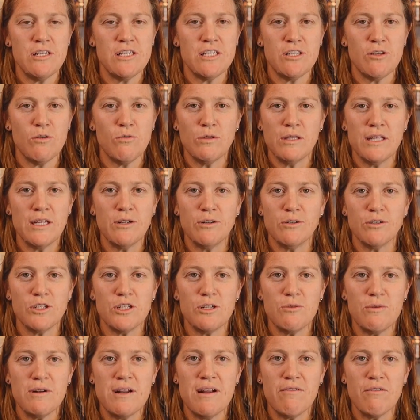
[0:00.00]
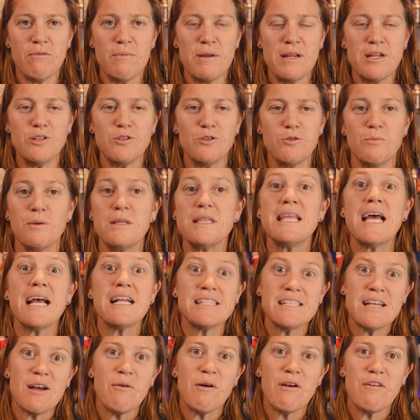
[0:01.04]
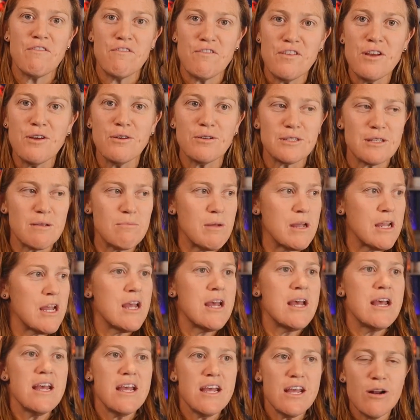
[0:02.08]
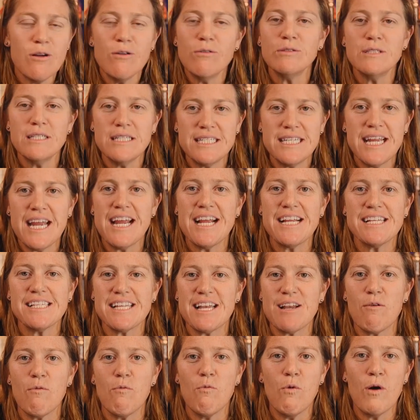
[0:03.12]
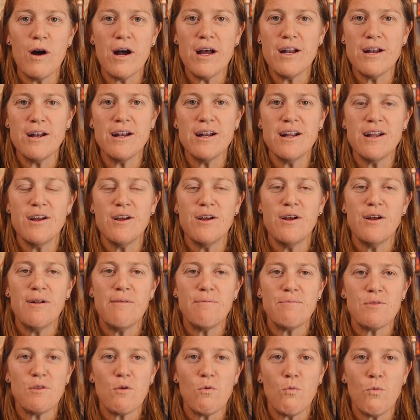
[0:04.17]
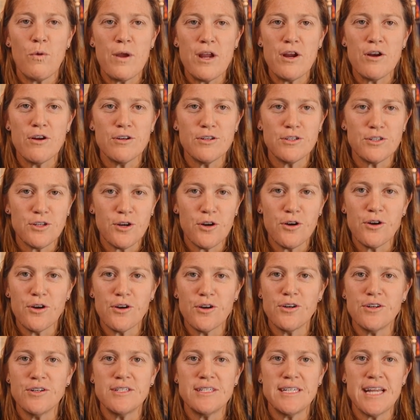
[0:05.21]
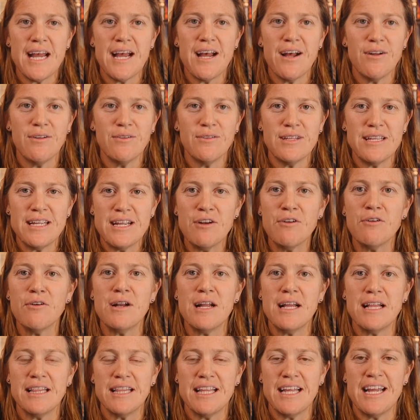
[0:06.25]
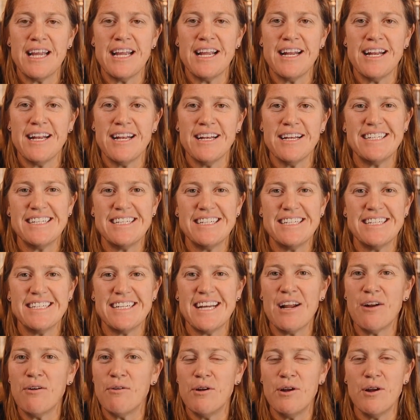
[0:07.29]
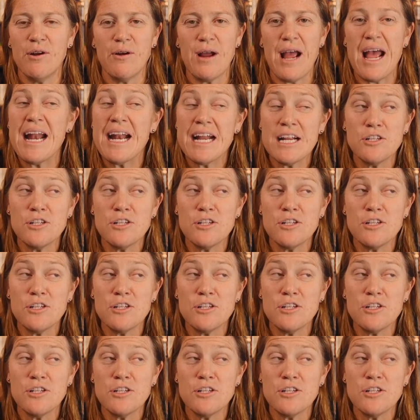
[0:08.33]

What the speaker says: so little, she would never mean to, but that's how I feel. So I'm like, it only takes like one weird turn down the internet lane. I don't know. And